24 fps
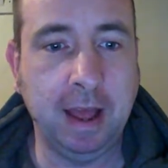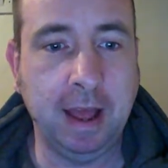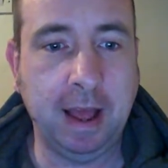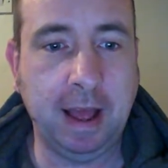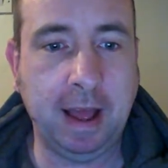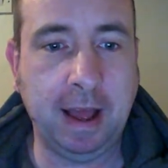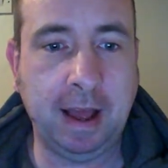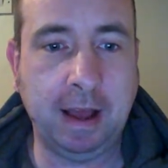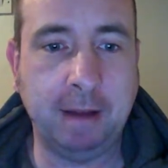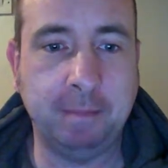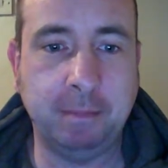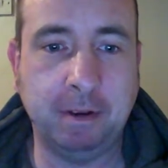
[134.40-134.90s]

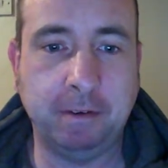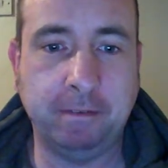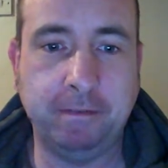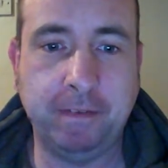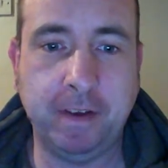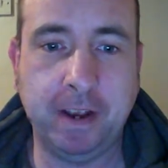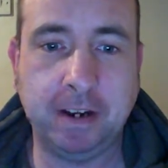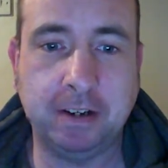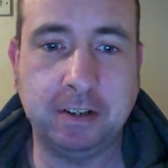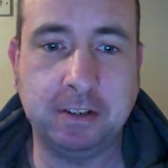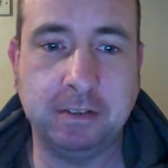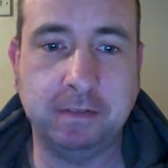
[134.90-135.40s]

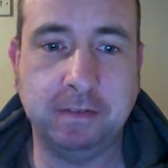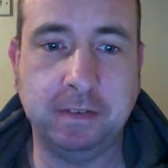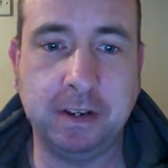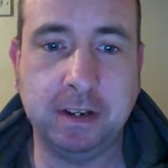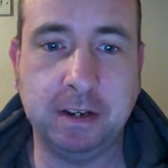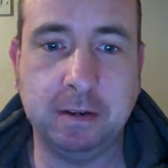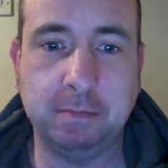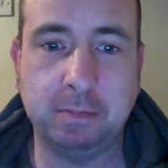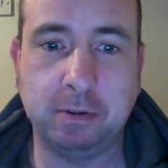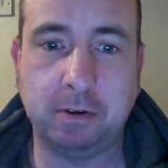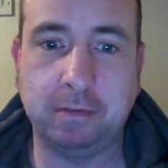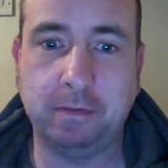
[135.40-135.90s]

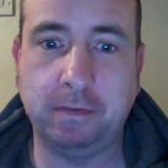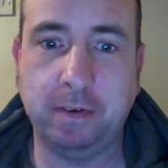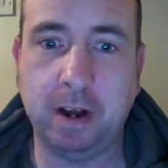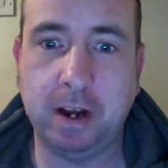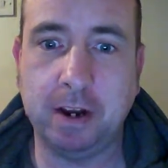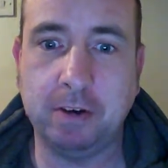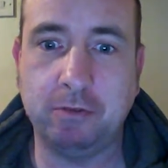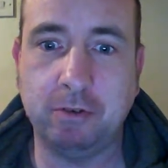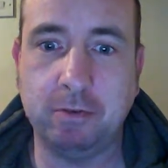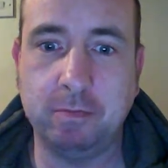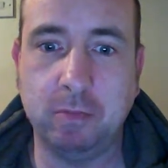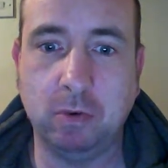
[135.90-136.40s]
effectively
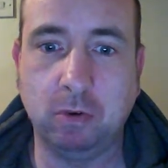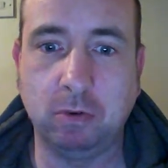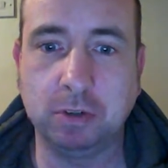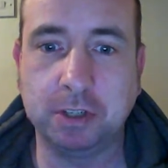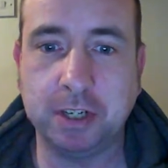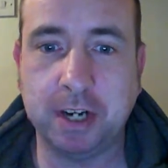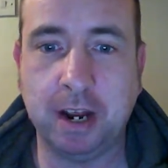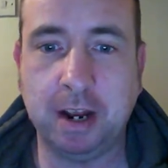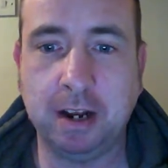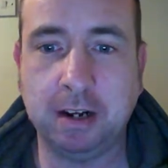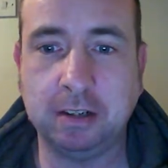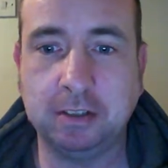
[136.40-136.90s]
provide remote
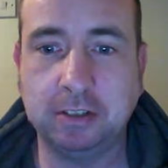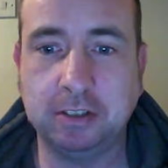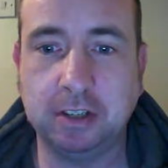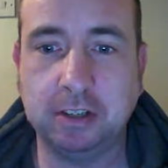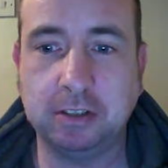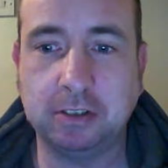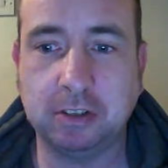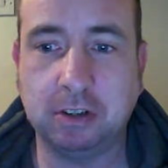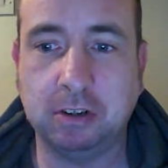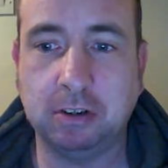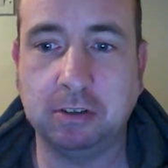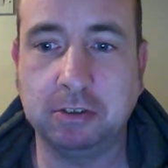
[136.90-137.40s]

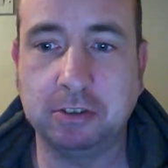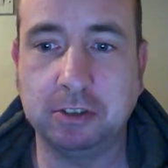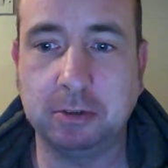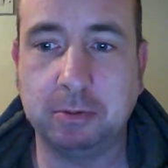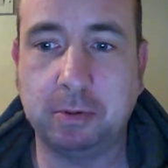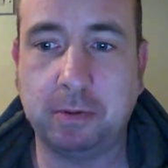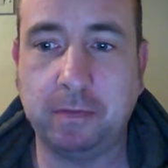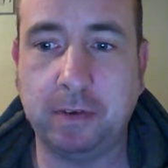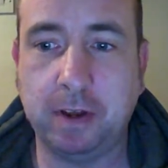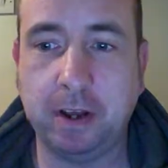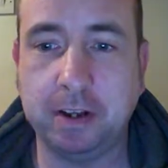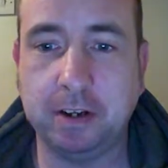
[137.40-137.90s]
access also
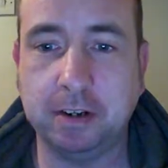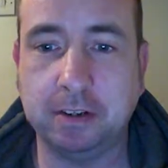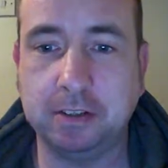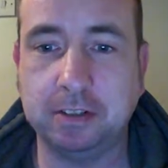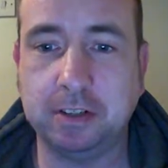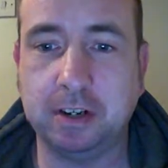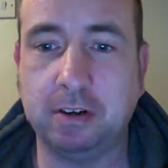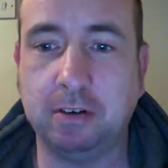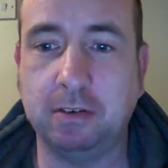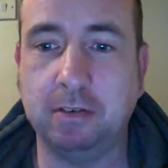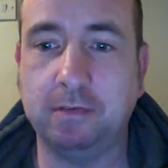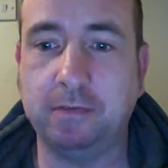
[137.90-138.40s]
provided.
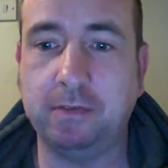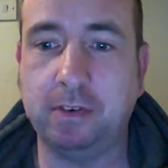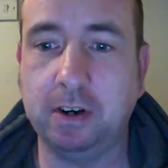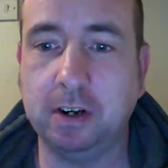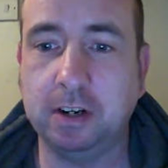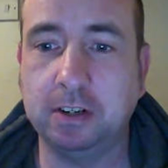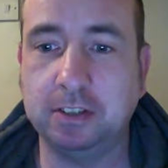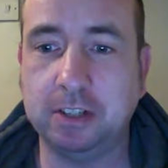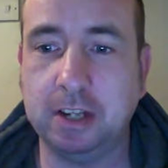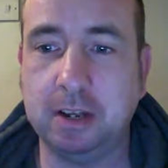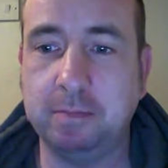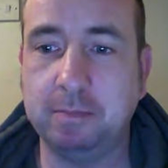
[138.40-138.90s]
So, for
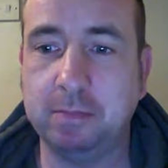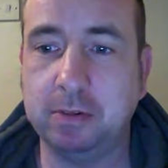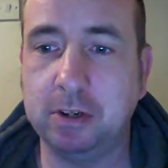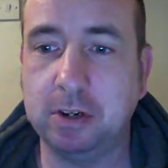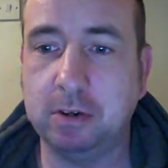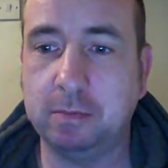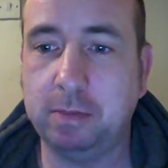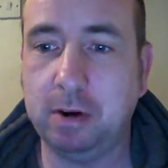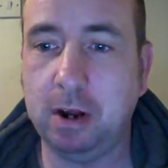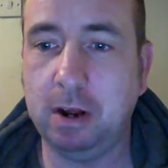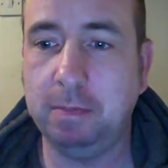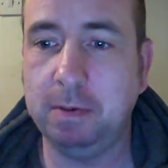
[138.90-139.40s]
example, you'll
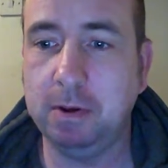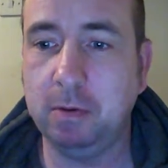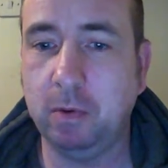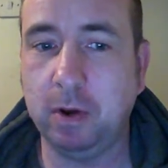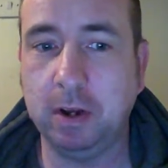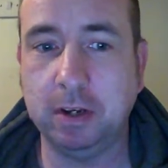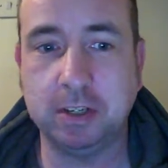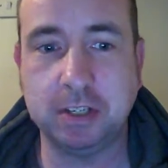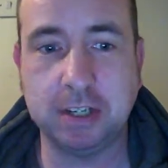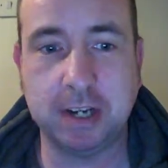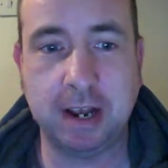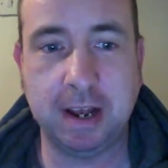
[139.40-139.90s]
probably
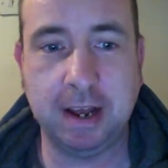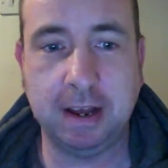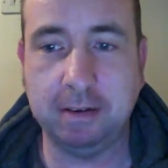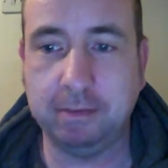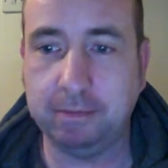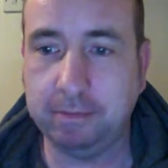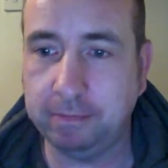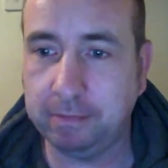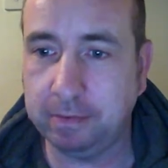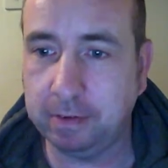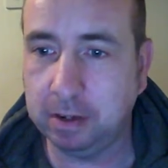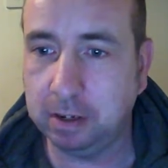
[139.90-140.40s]
want to
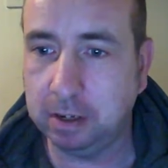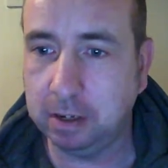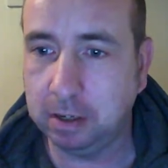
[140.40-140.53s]
have